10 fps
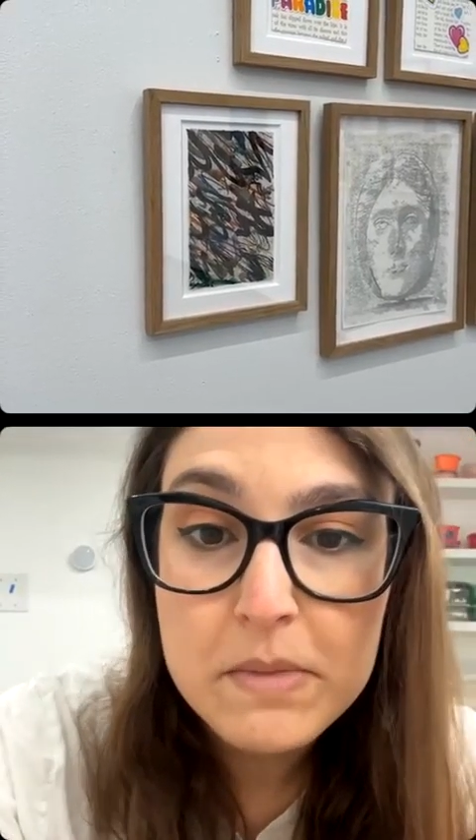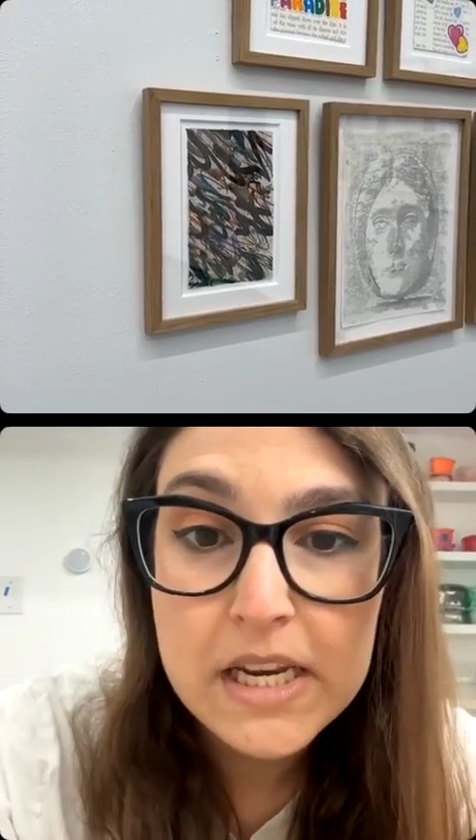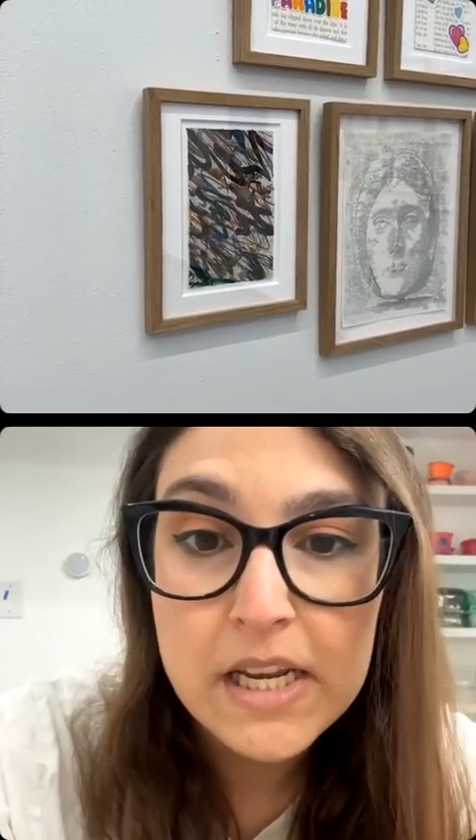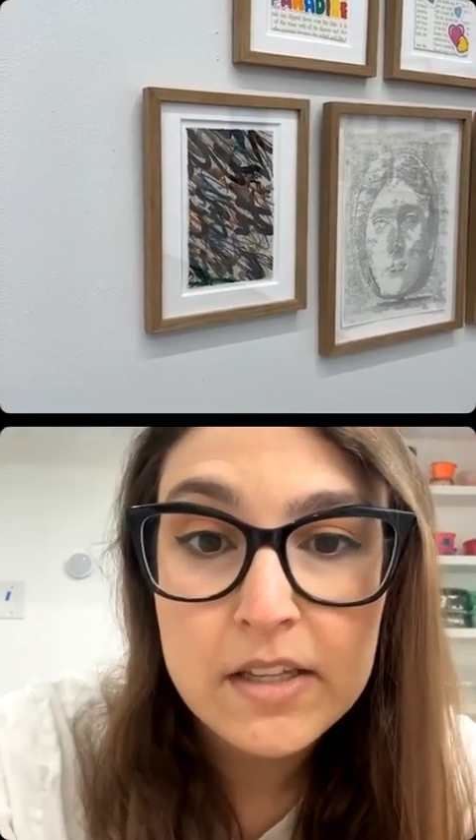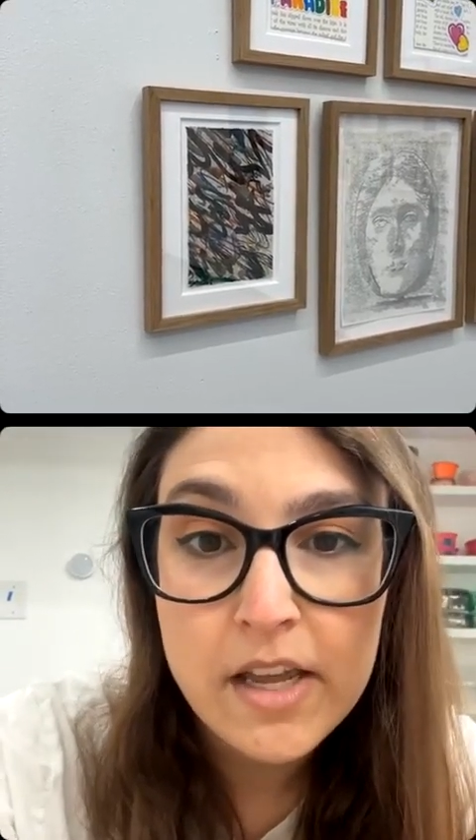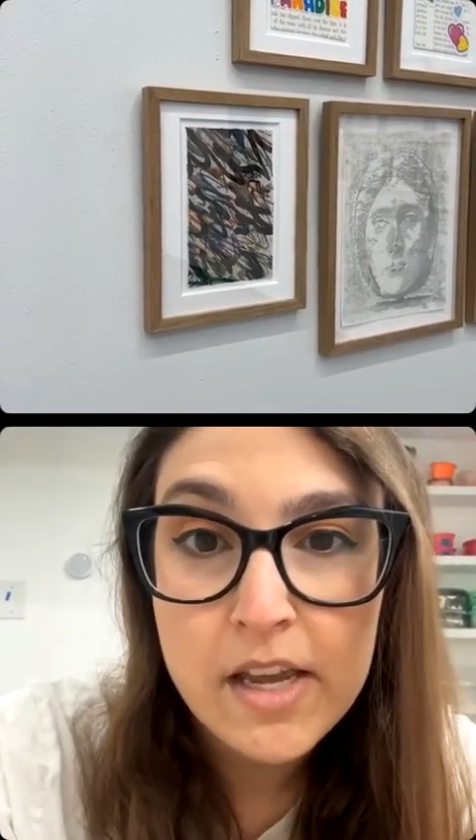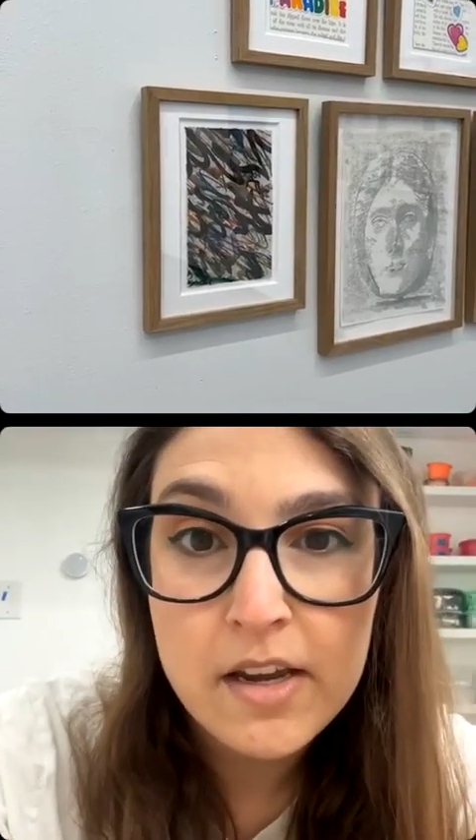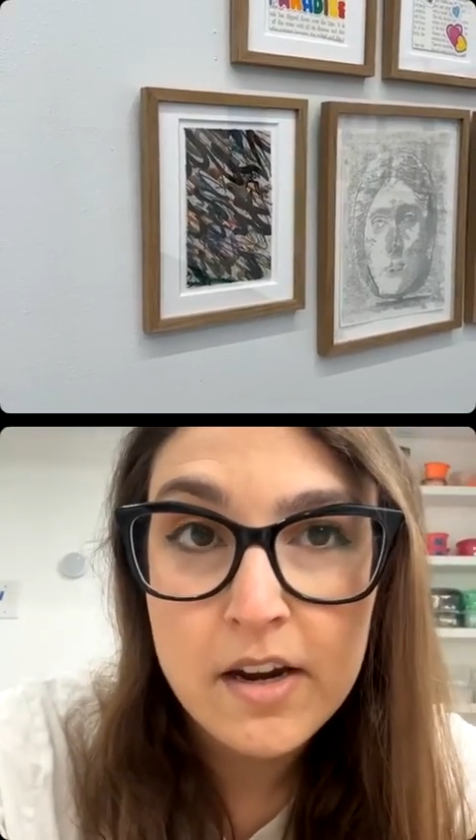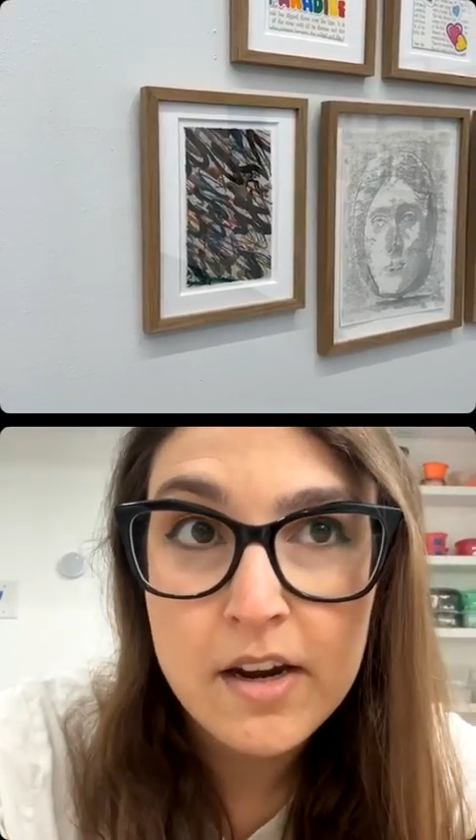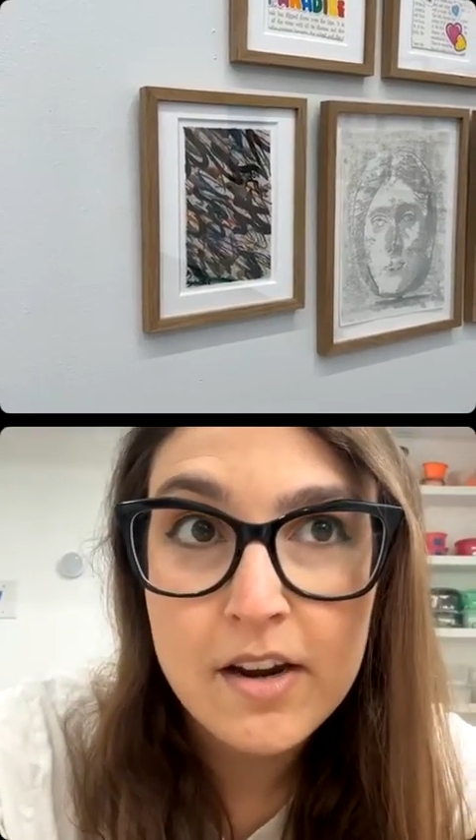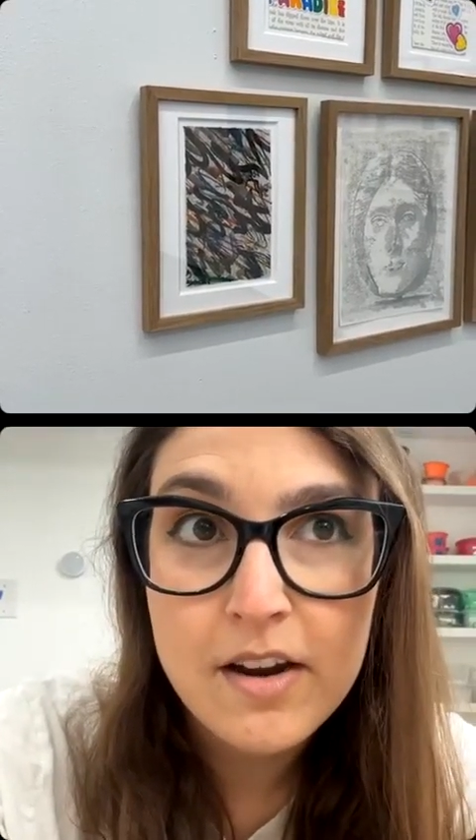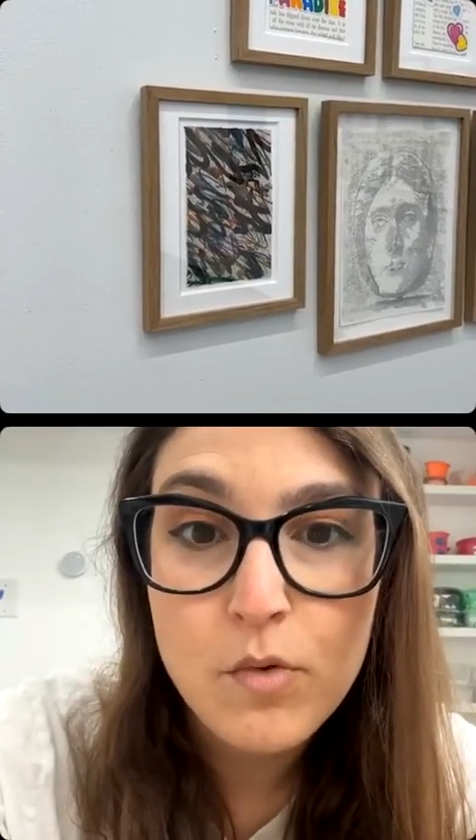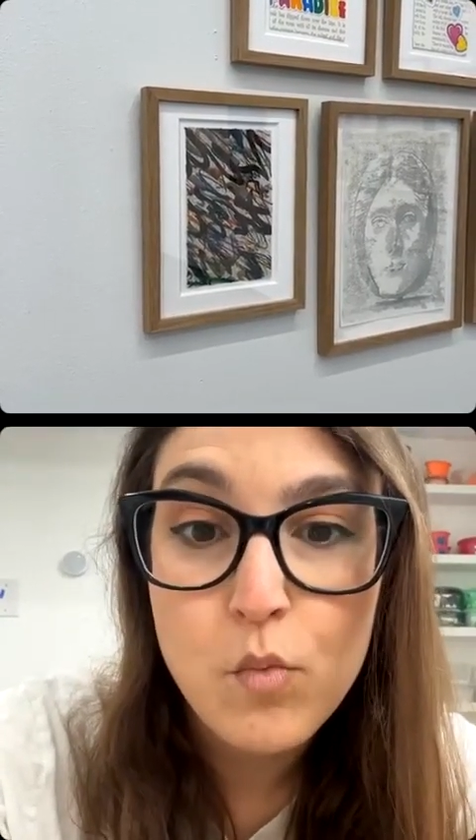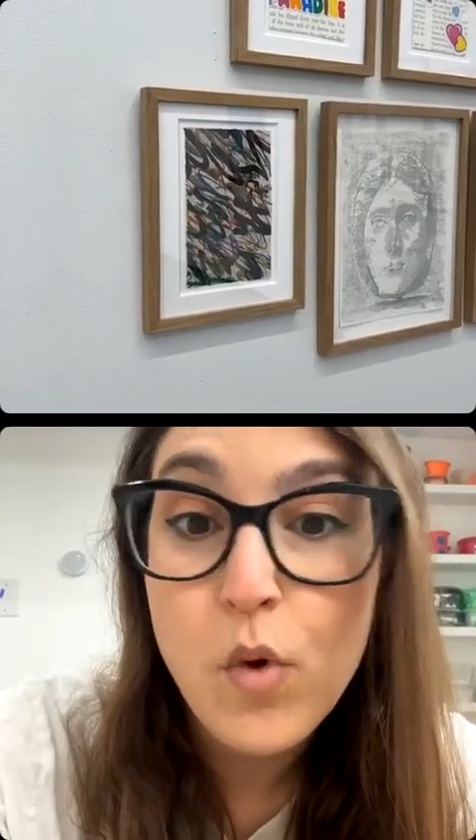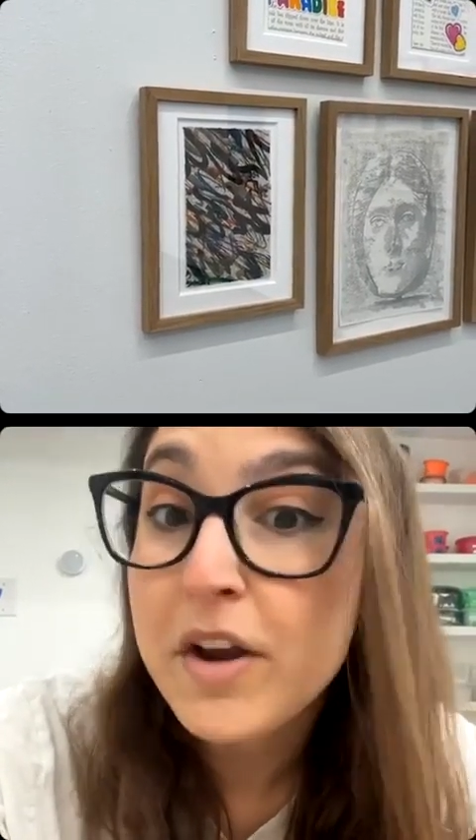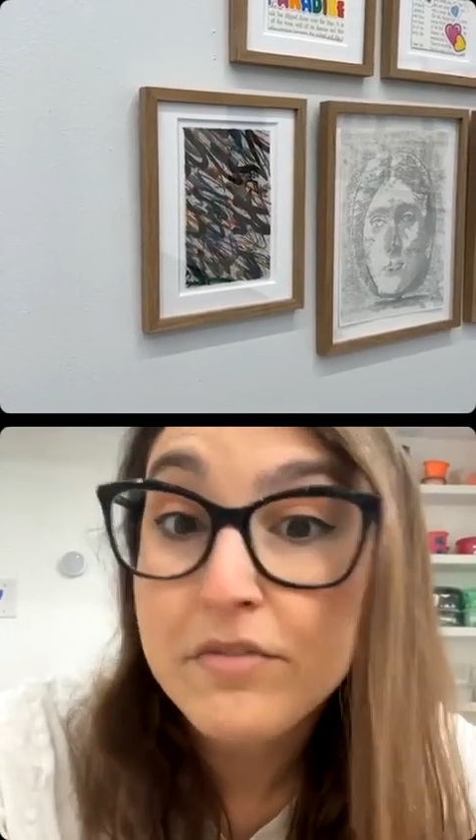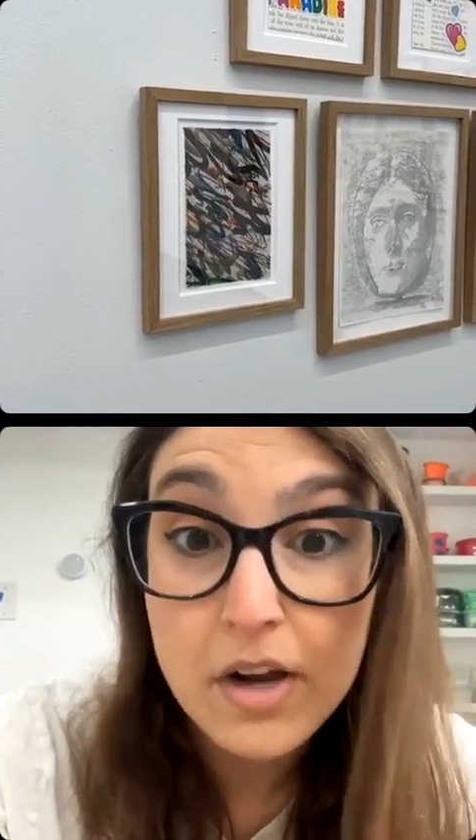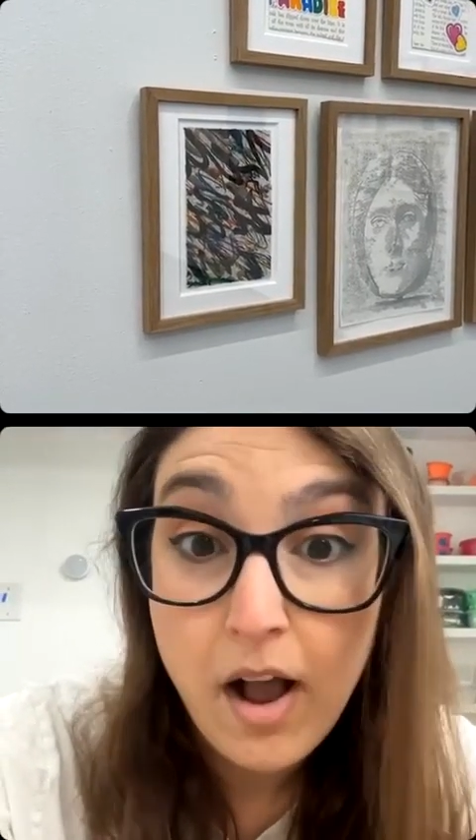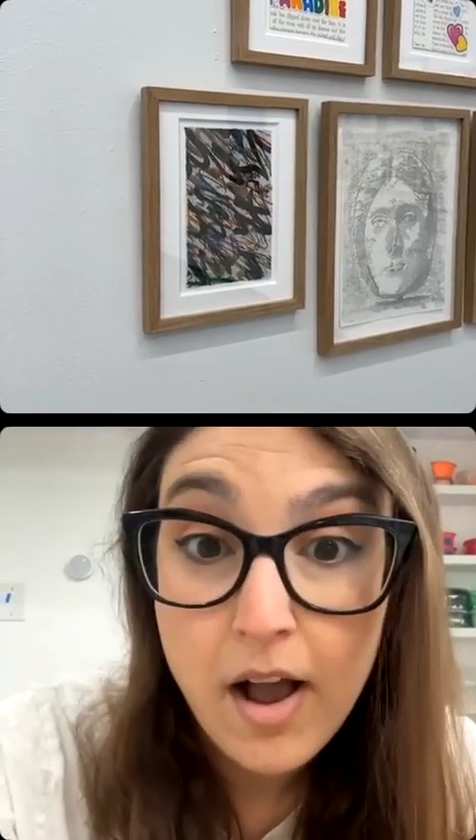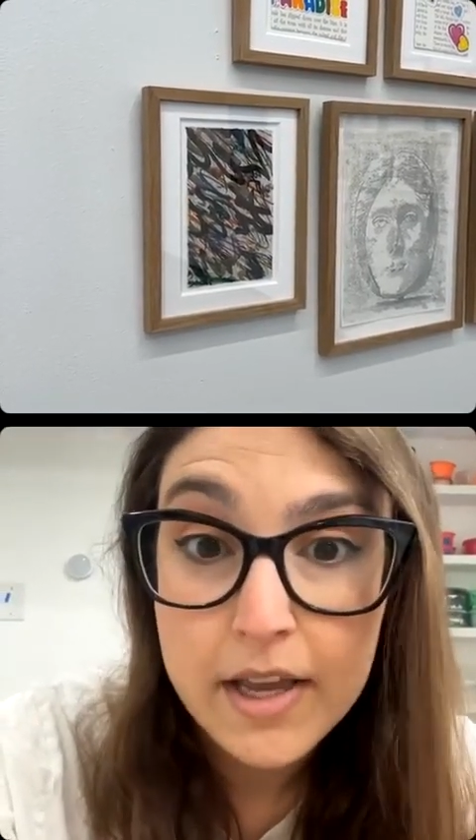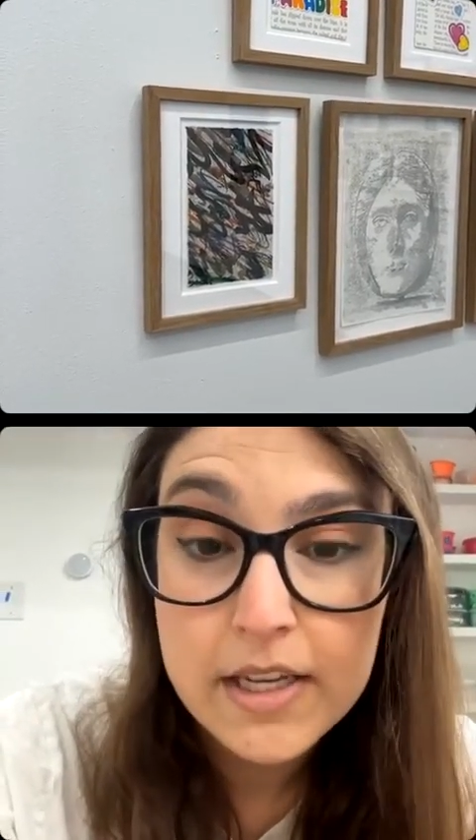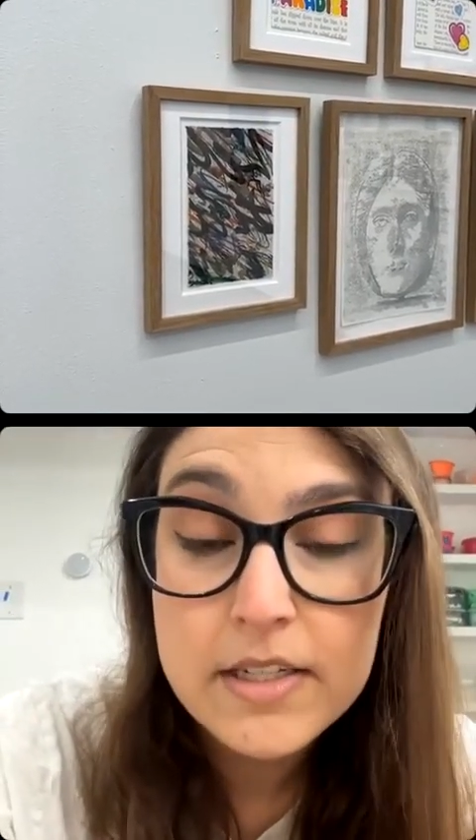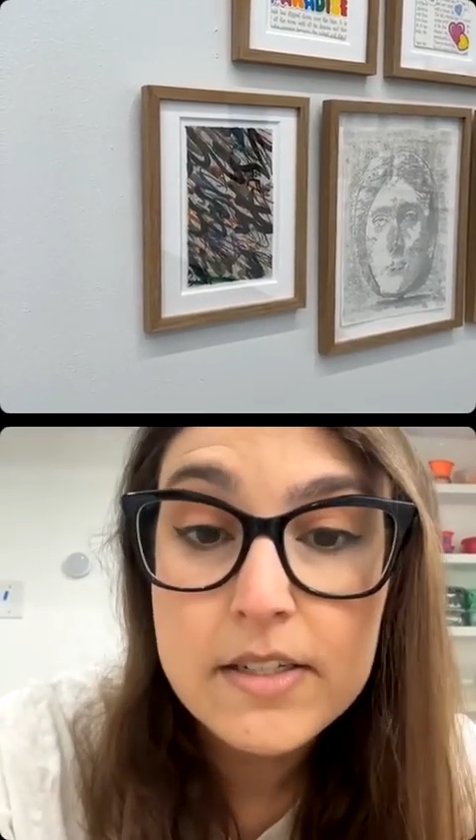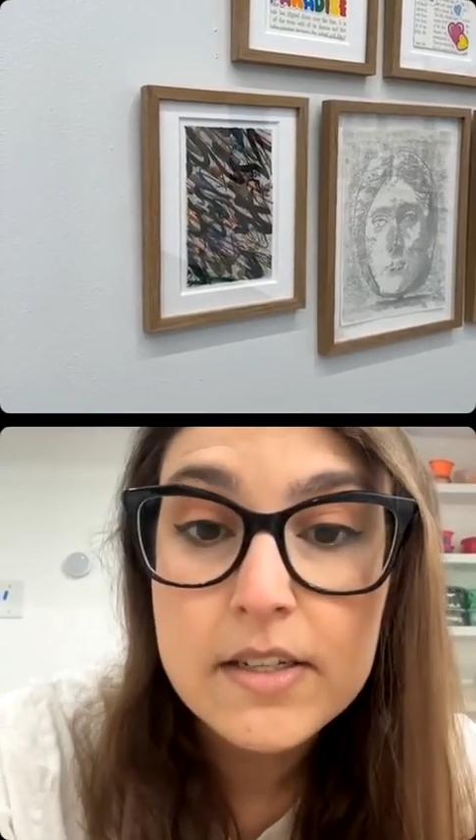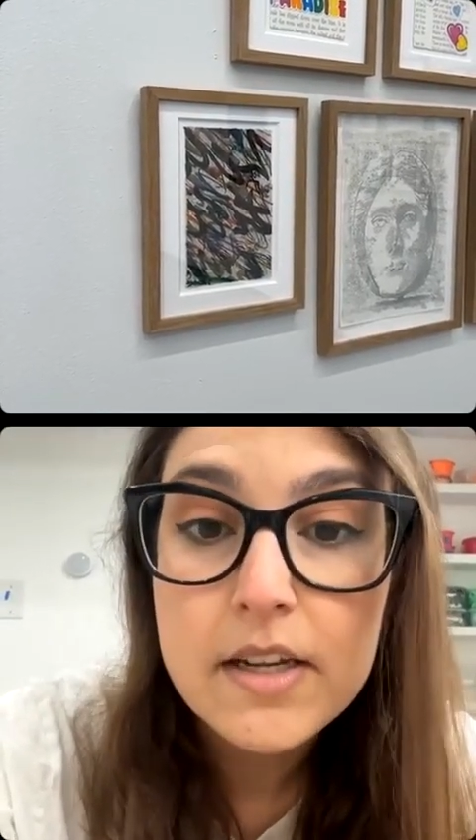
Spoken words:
meaning like one of a kind.